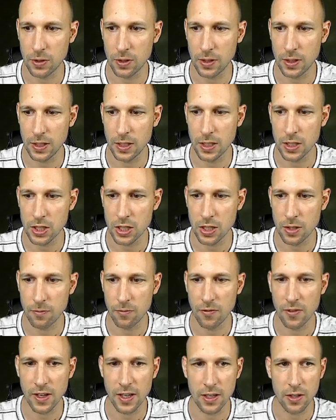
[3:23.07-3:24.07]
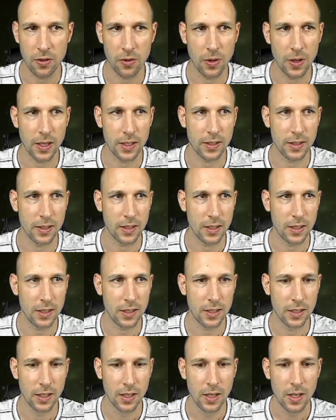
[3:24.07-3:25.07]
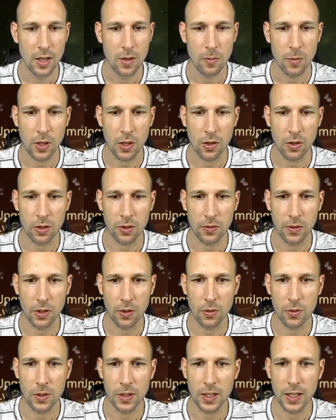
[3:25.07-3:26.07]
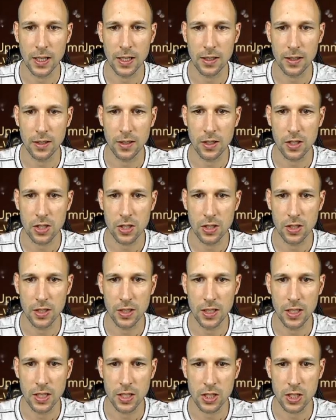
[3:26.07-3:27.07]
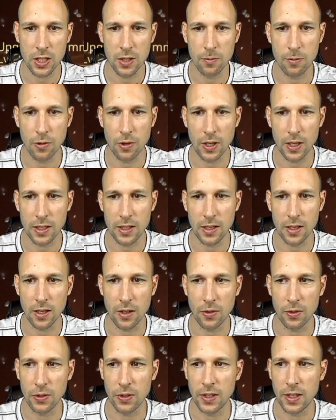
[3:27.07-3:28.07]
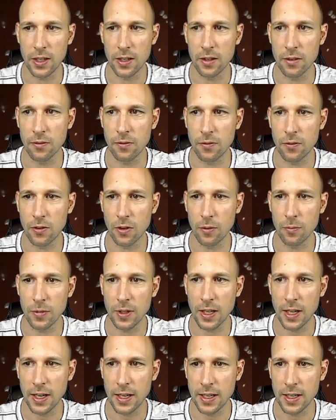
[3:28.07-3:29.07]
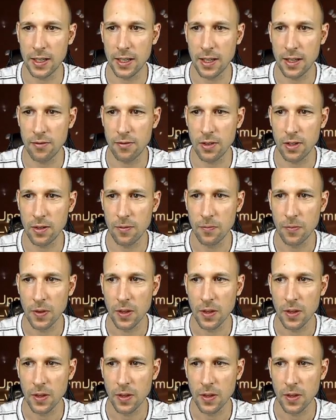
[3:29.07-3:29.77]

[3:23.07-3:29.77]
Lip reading: the leadership value as it is, because we only get additional leadership right now there from the higher level.